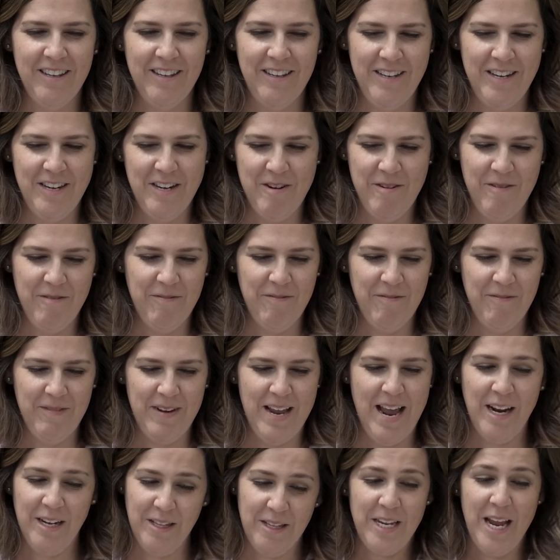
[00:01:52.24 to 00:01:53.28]
you know,
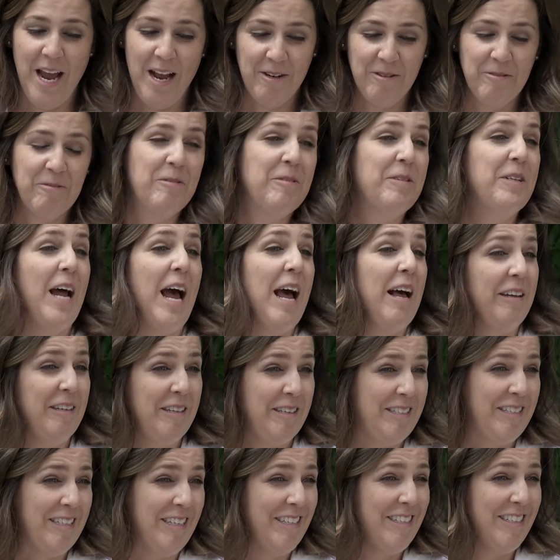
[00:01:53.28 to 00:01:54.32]
the actual
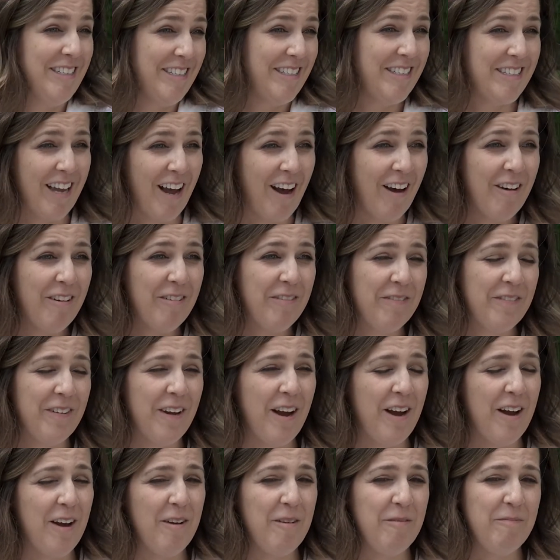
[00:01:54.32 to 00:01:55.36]
dialysis itself.
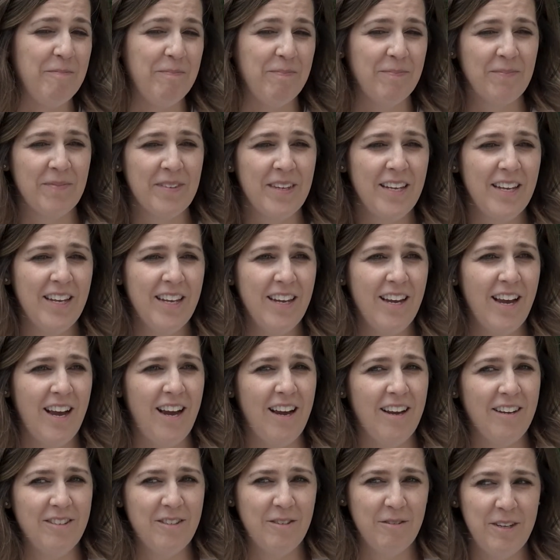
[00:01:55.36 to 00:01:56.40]
Um,
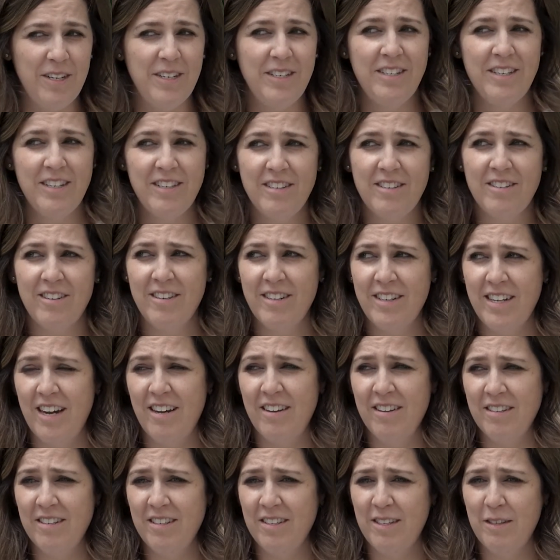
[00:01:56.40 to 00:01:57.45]
uh, so I did start
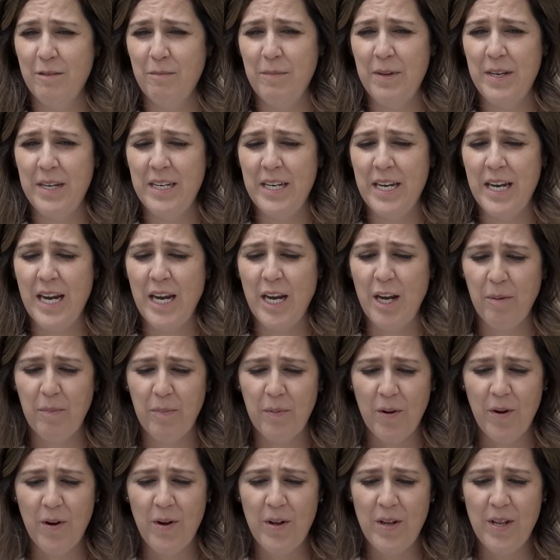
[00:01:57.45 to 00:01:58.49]
dialysis
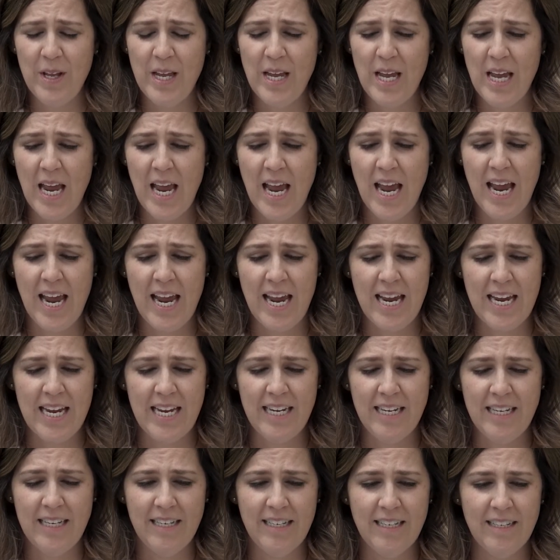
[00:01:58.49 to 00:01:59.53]
mid-April,
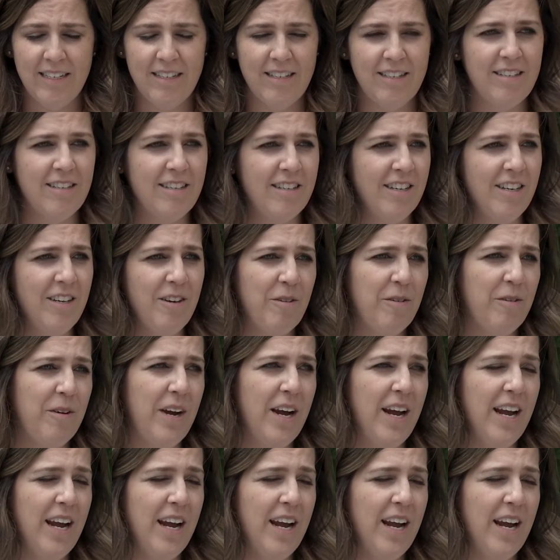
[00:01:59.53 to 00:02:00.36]
and, you know,